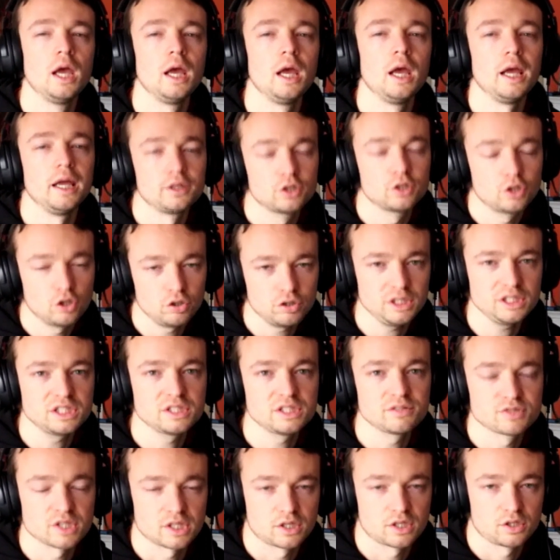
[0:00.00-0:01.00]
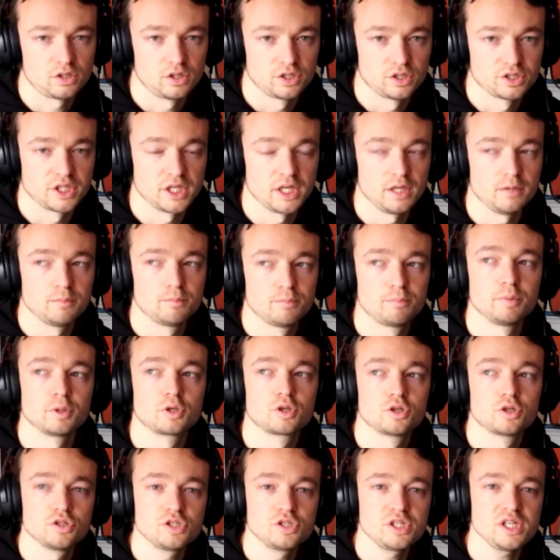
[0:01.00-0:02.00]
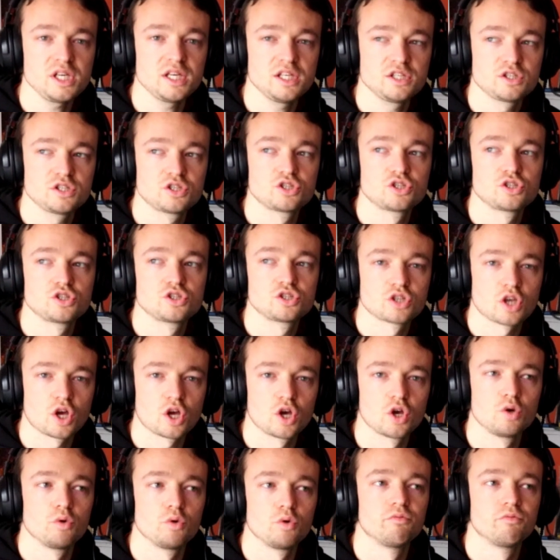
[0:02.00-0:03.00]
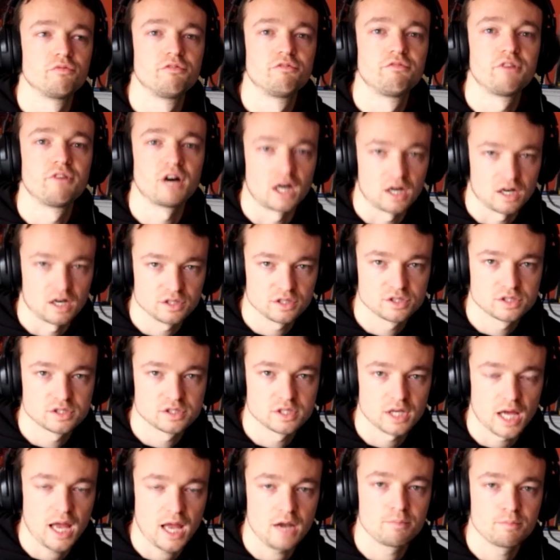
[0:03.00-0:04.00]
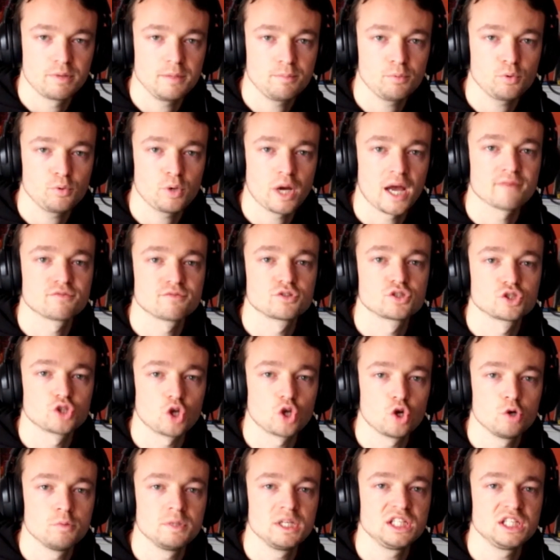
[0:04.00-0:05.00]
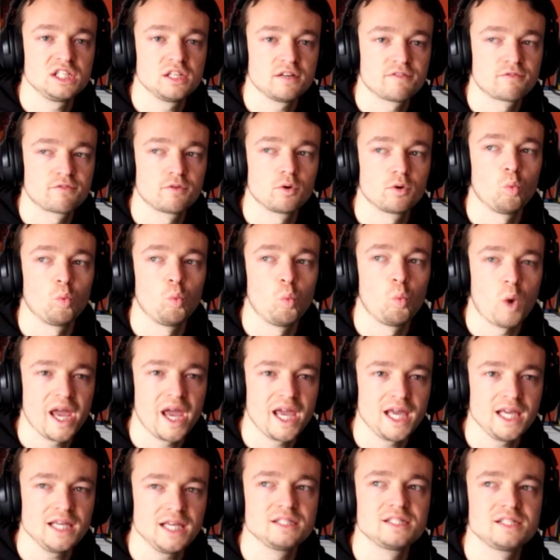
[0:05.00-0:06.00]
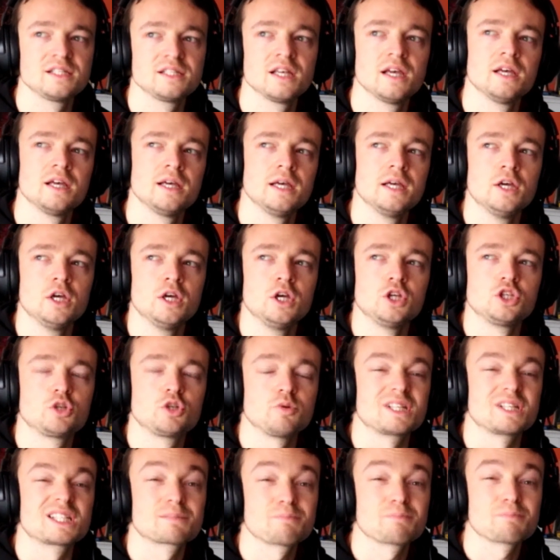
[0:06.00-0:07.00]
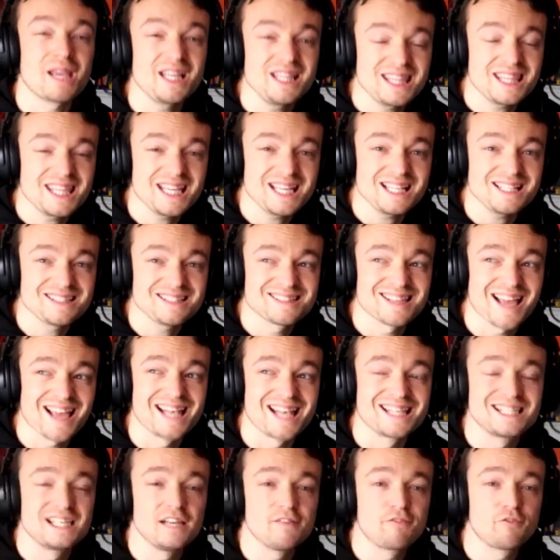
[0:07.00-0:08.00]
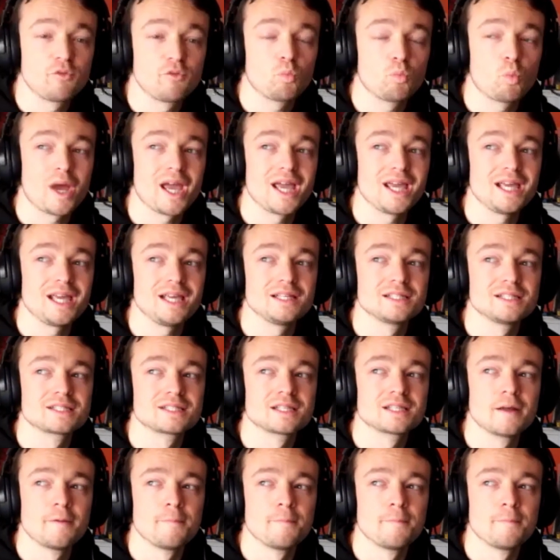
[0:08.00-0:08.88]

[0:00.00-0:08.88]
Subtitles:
In cognitive psychology, because it is so vast and people have so many different ways to explain things and different ways